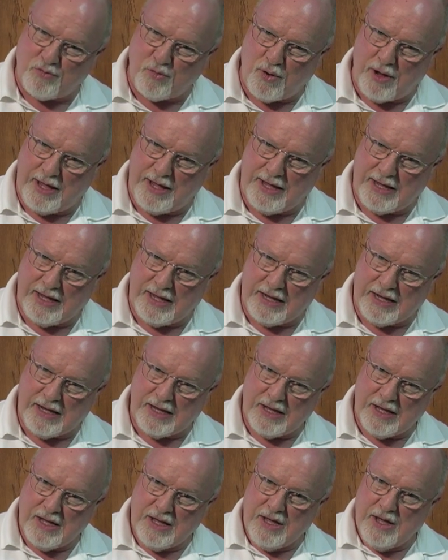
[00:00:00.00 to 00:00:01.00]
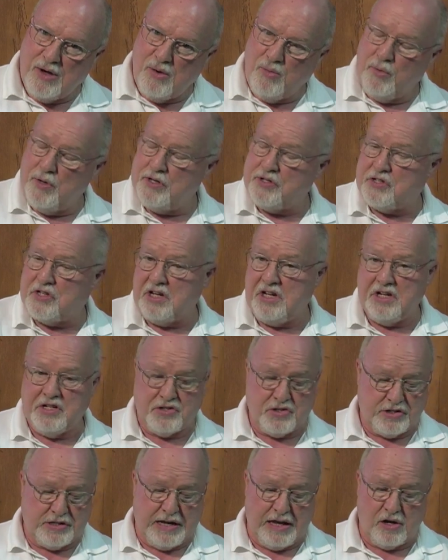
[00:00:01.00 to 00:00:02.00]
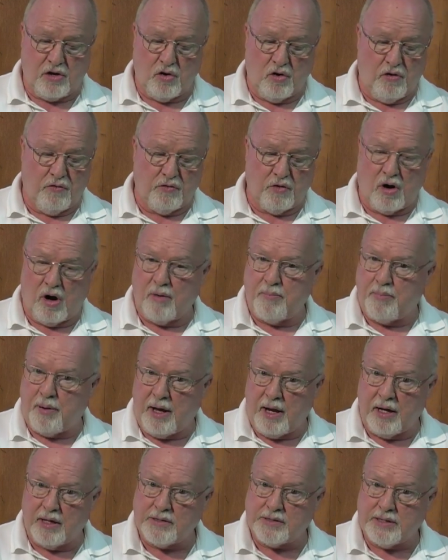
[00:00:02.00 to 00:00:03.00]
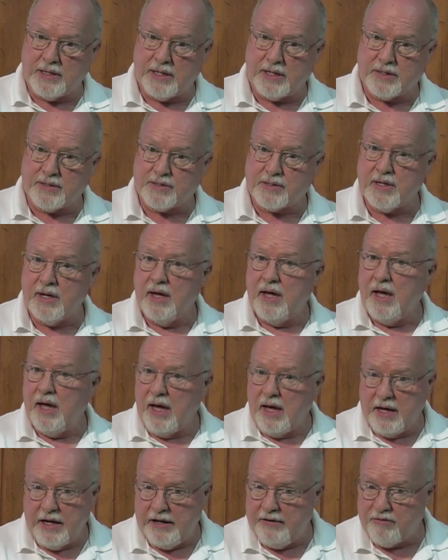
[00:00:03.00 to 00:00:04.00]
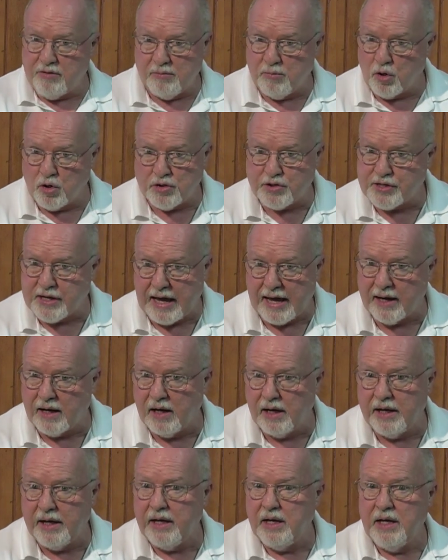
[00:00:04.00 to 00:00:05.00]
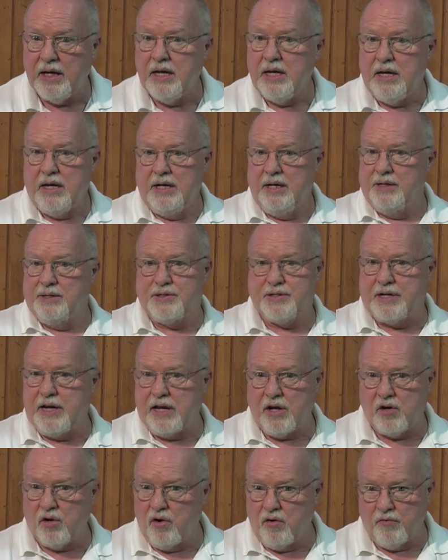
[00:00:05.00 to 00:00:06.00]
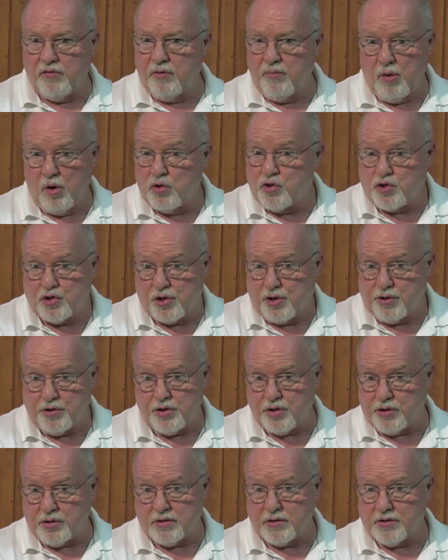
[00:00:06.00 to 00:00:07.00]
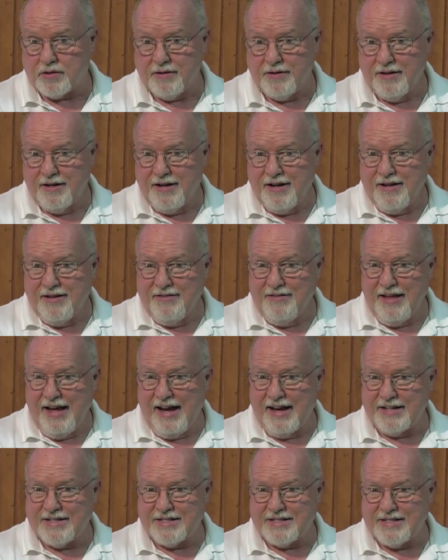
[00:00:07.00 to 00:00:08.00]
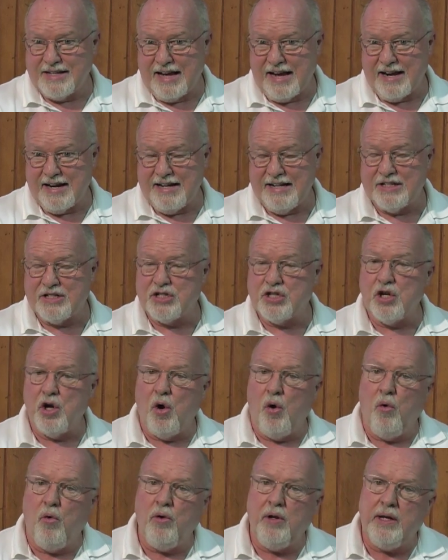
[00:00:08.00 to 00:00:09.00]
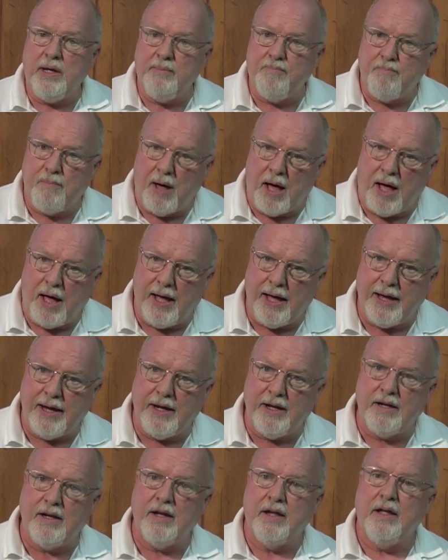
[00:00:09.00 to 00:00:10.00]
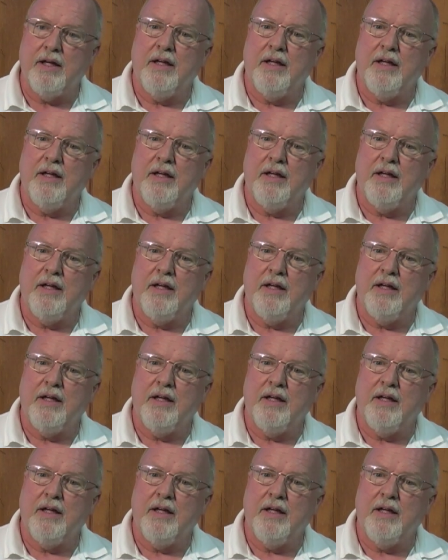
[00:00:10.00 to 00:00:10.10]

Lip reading: way. We see it's taken over our politics, and even more sadly, it's taken over most churches. That it's the only mind